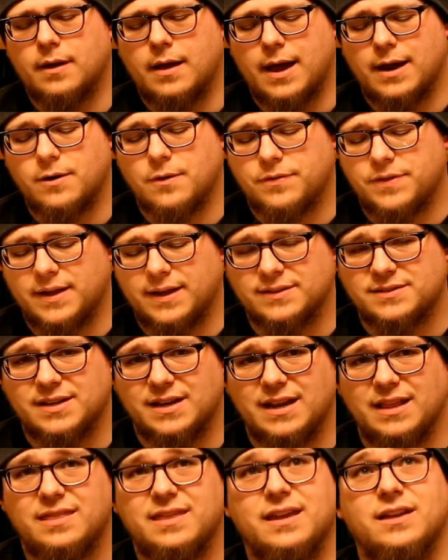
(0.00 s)
I don't think it's
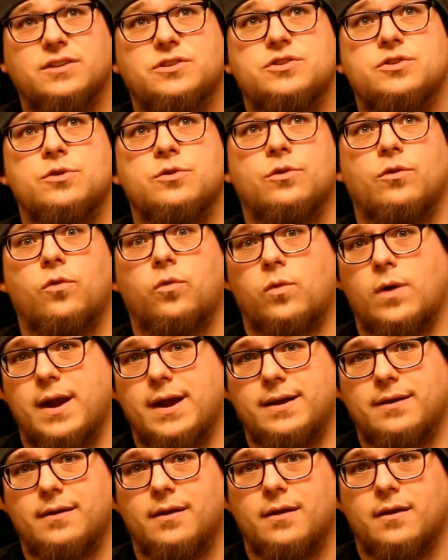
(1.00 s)
anything too
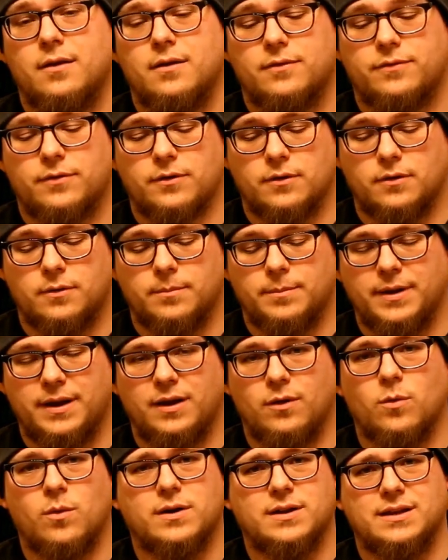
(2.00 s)
great for
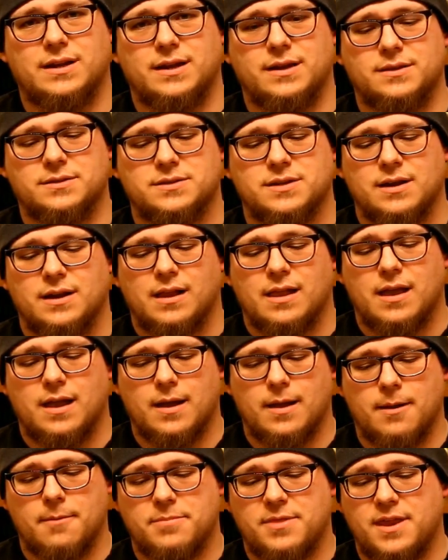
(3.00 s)
being what it is.
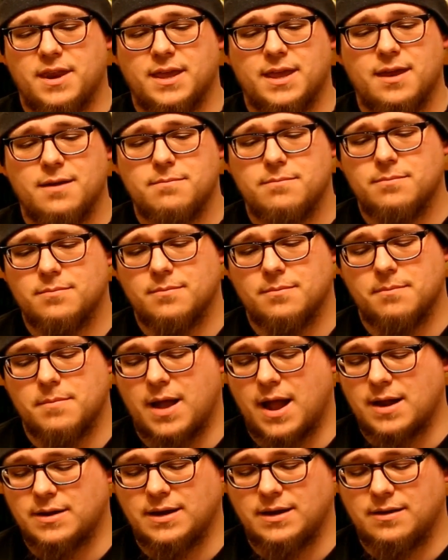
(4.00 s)
Then again,
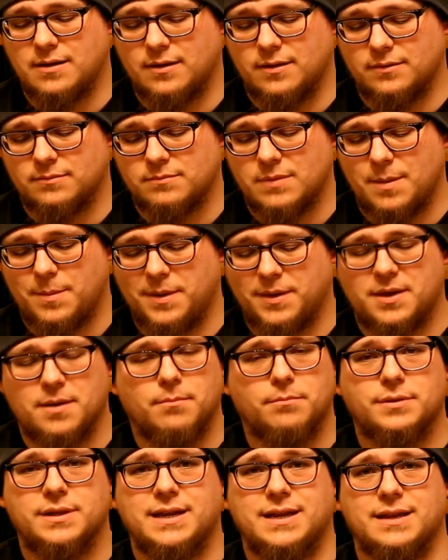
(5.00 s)
I need to maybe
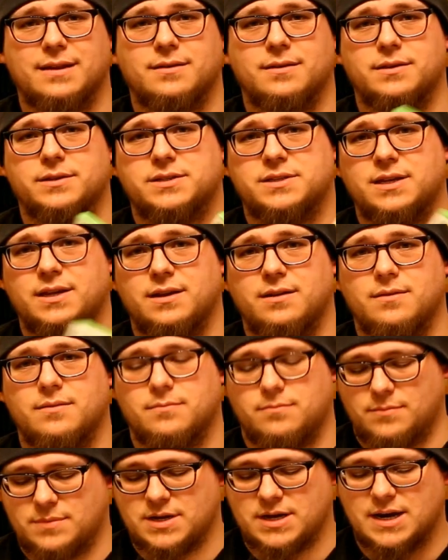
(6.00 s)
complete it and see
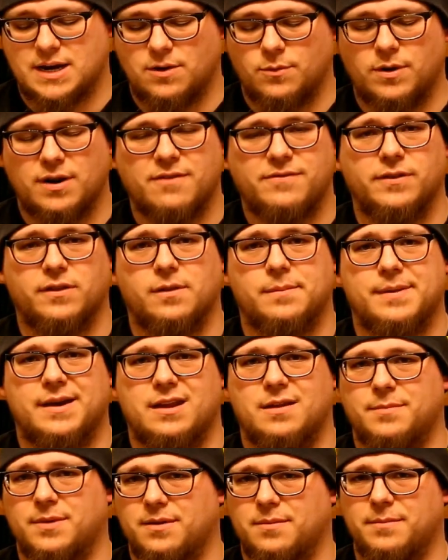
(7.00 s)
kind of what I feel
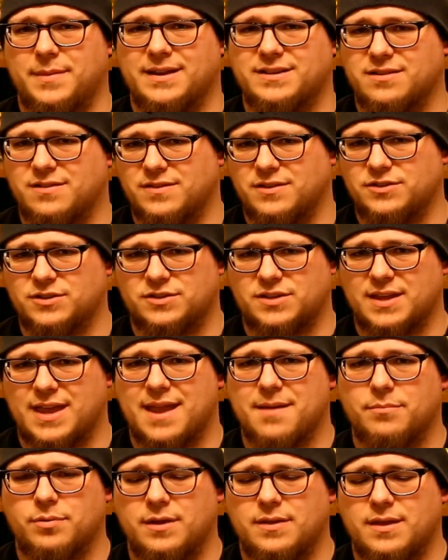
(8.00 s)
about it. But based on just the
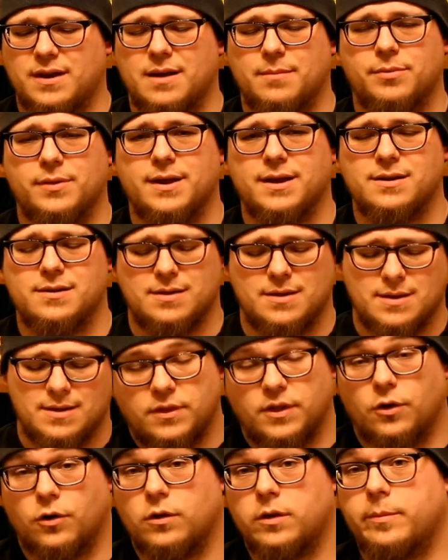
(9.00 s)
gameplay that I played,
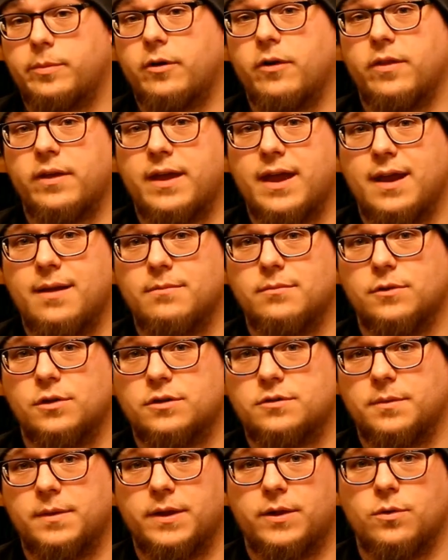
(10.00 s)
the early part of the game
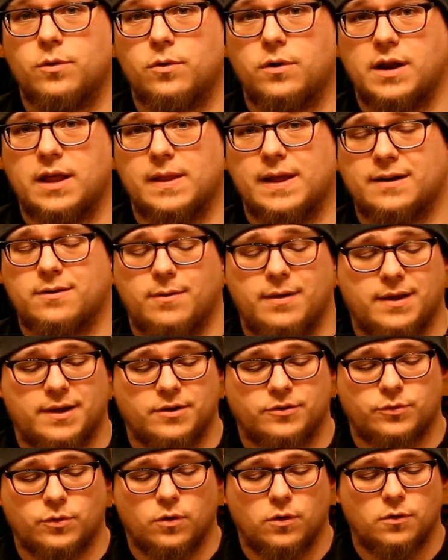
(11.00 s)
looked really cool and I liked the way it
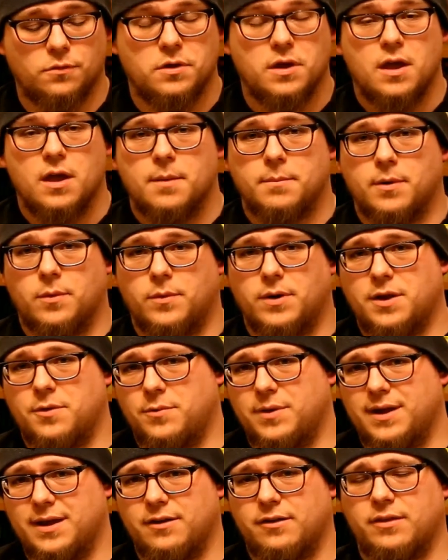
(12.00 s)
controlled. But when I
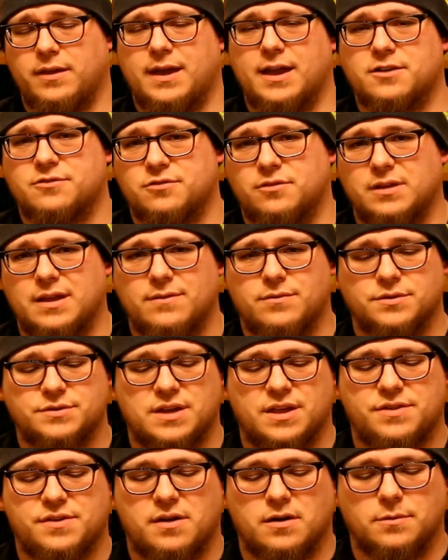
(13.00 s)
went into the actual levels,
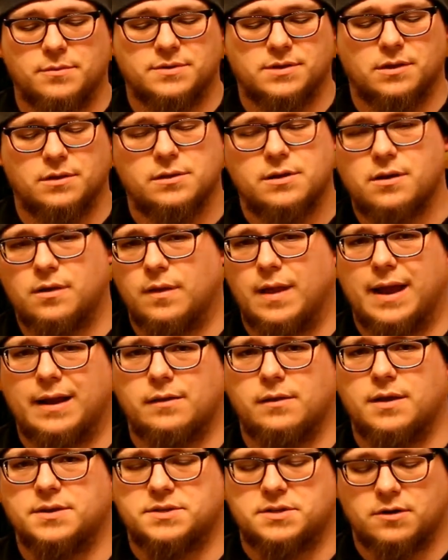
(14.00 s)
I thought it was a little
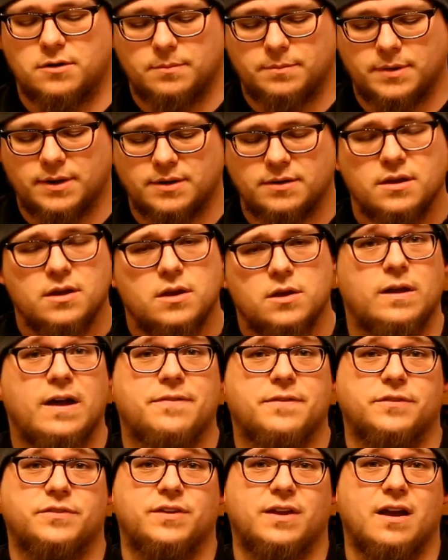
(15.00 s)
lackluster. But we'll
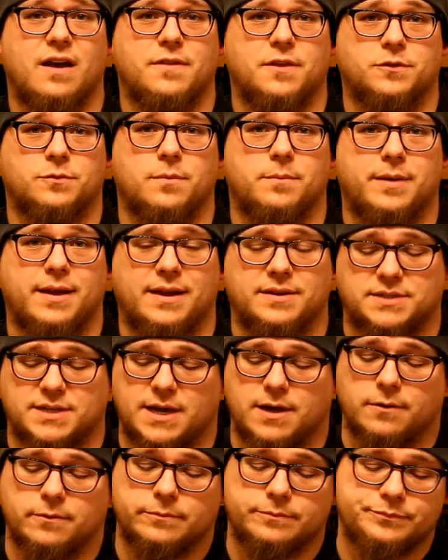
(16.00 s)
have to see how this one pans
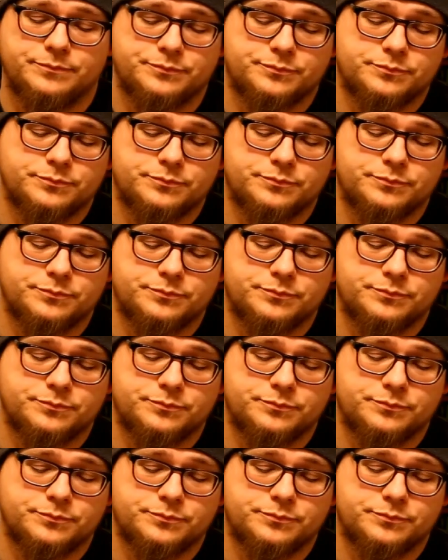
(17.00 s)
out.